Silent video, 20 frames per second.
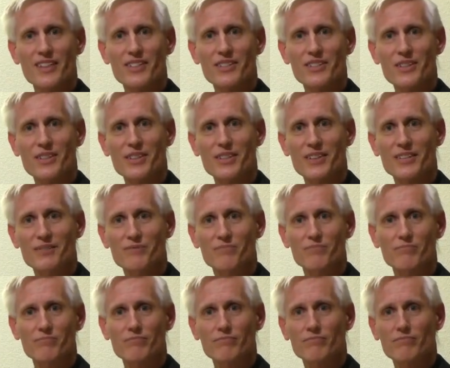Or
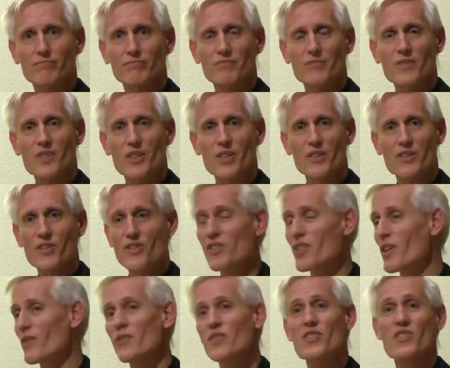Dr.
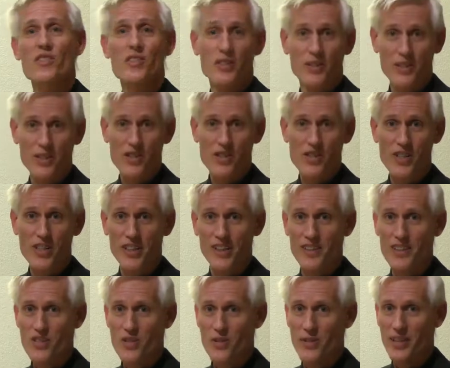Stephenson, you're in
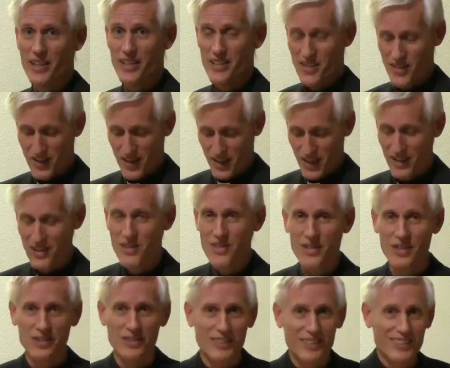charge, so I hesitate
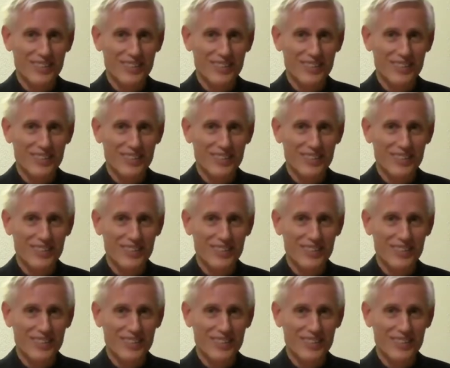to